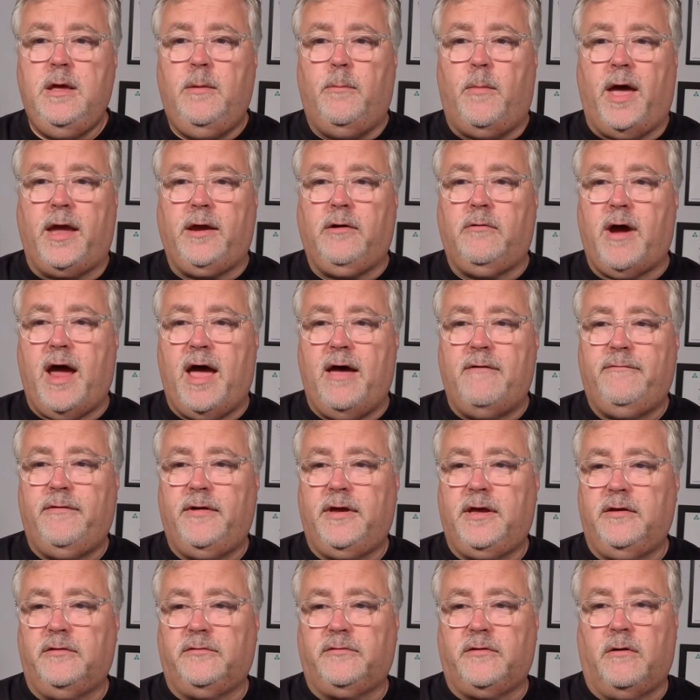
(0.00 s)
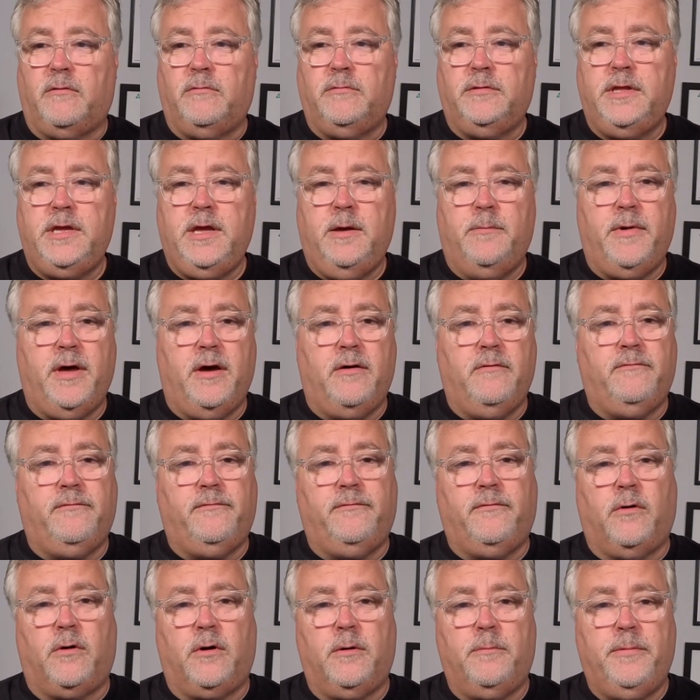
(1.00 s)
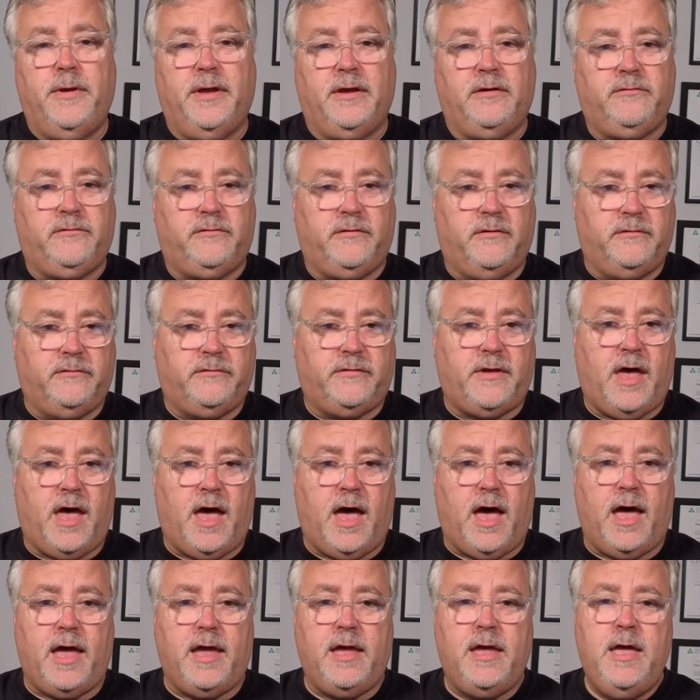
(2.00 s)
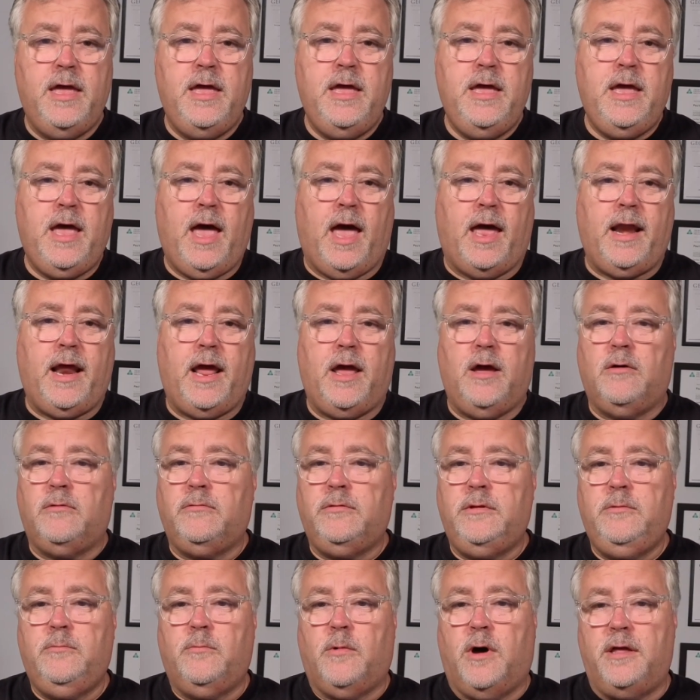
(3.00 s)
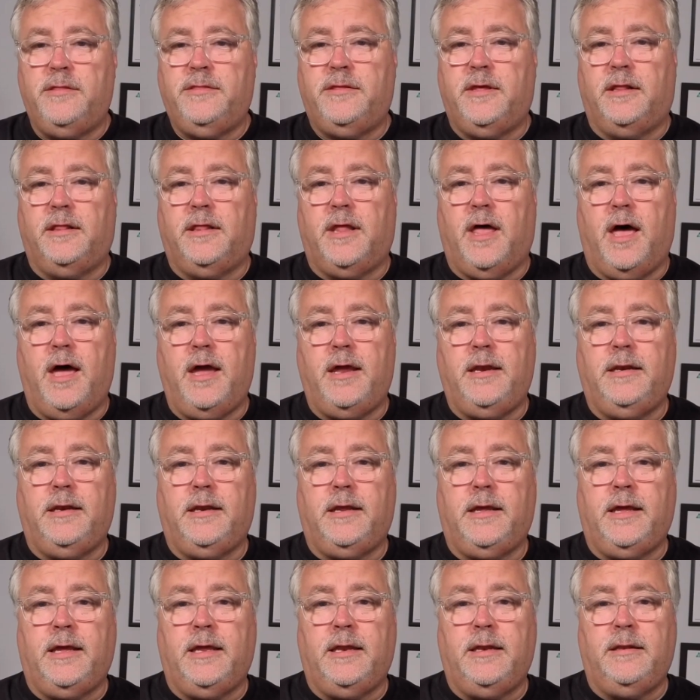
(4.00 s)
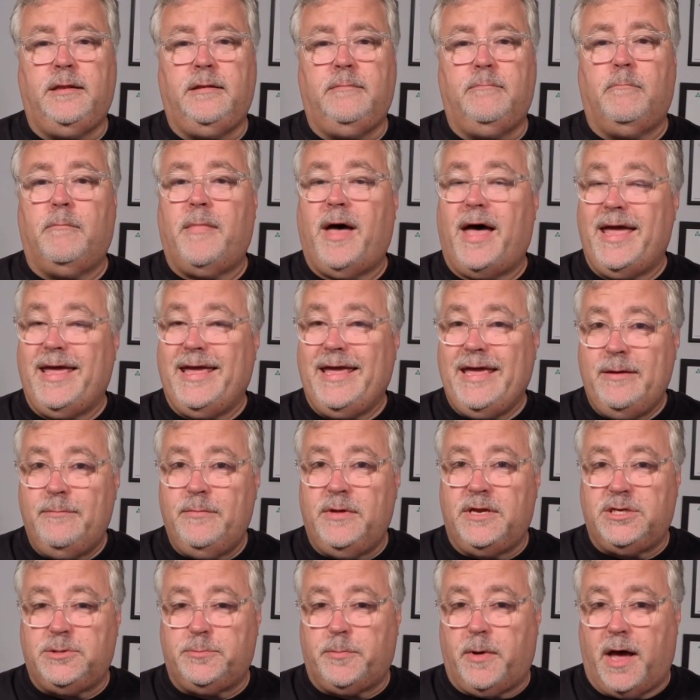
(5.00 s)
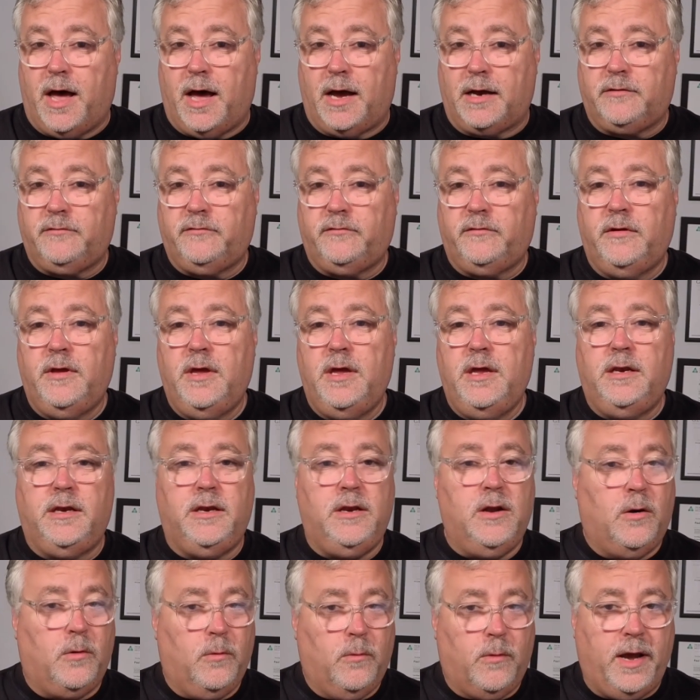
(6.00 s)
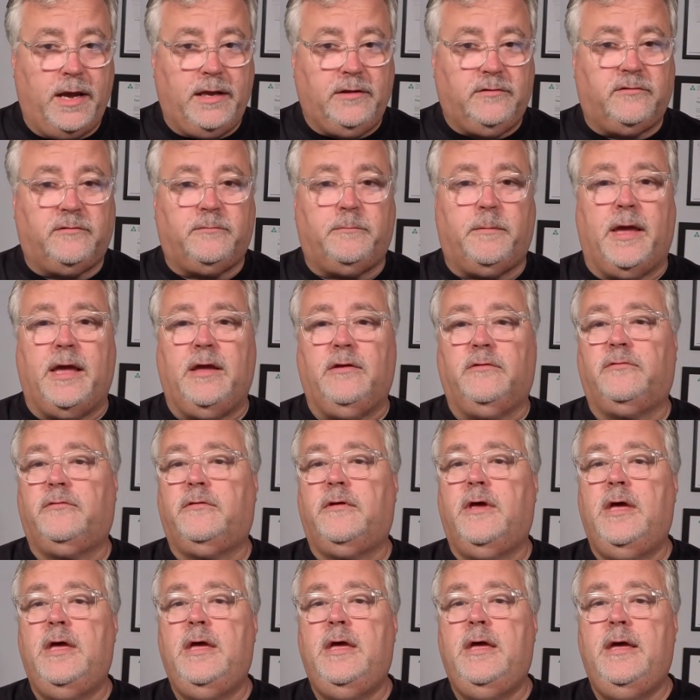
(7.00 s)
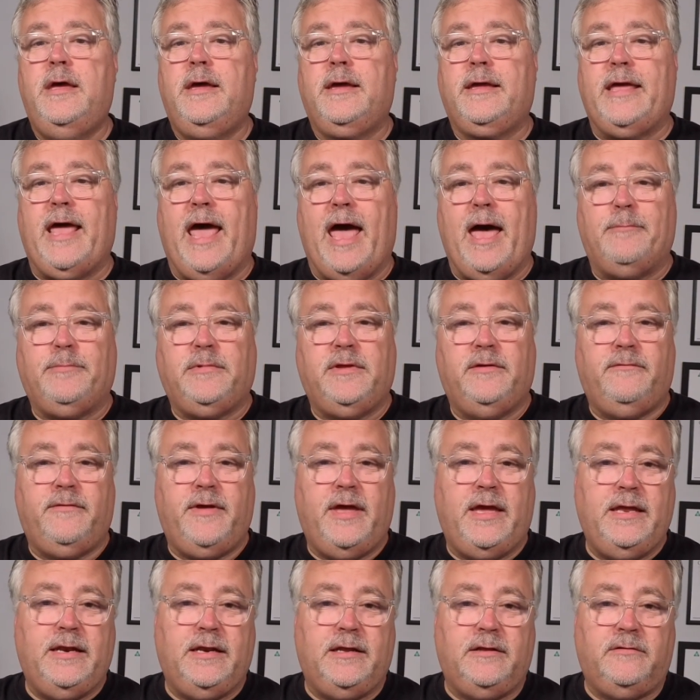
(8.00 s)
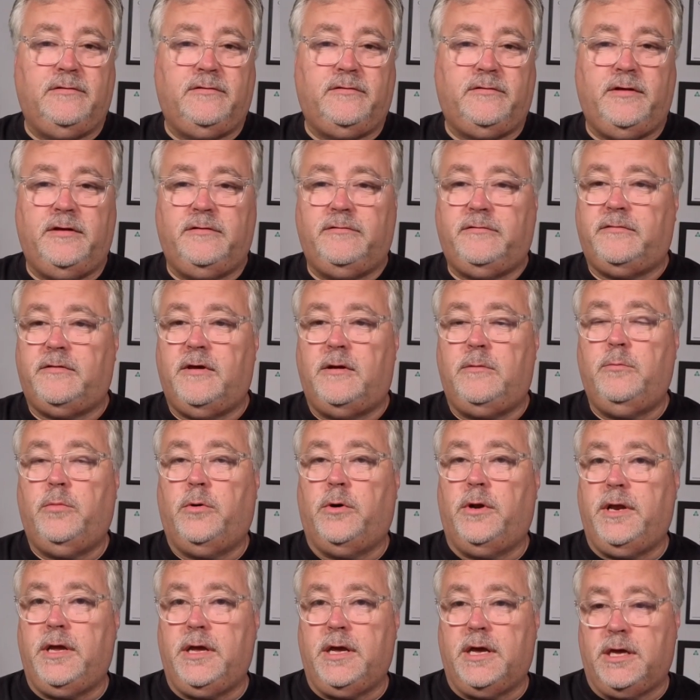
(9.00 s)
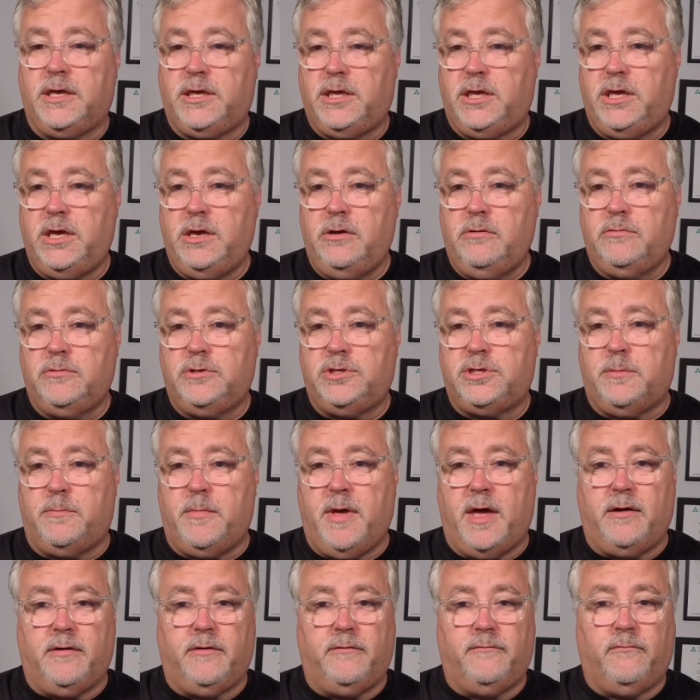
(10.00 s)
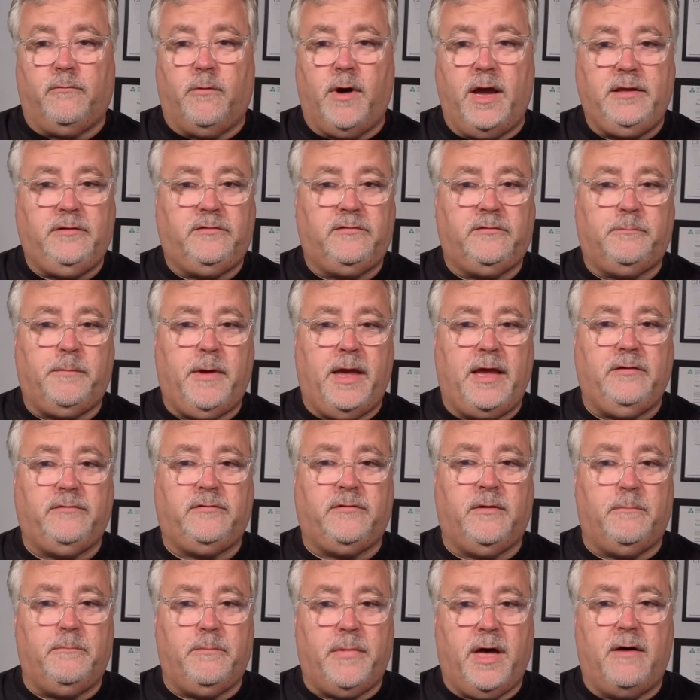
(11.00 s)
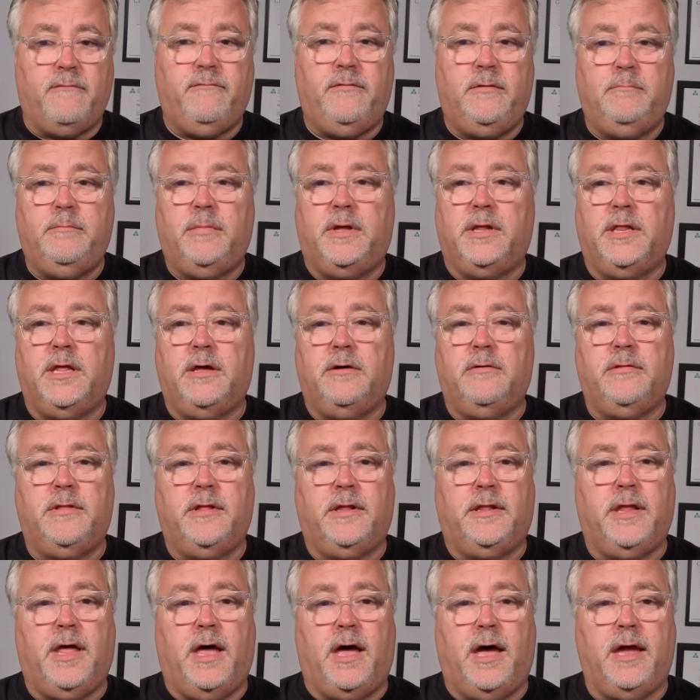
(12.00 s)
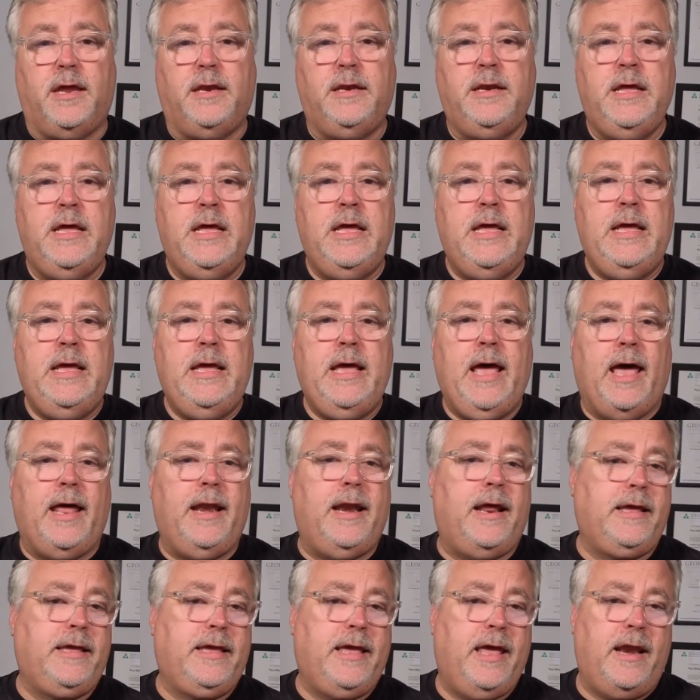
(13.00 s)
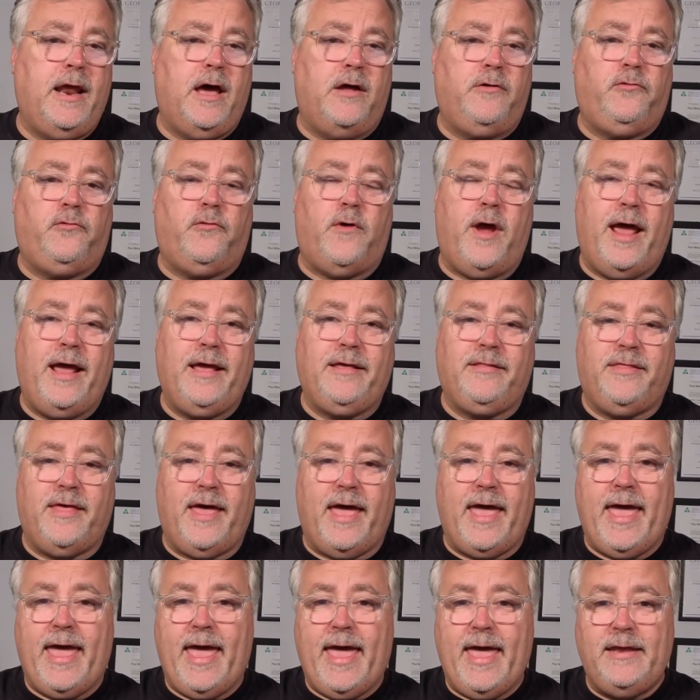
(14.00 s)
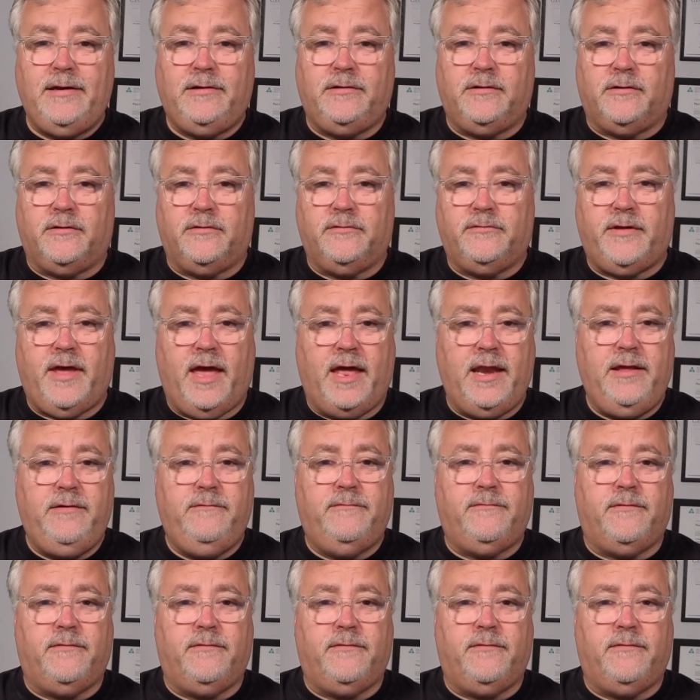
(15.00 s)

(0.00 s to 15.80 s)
My graphic is only about 4 pixels high, and I only want the line in my image box. No white space. Captivate insists on putting a huge amount of white space above and below the line, and I cannot drag the handles any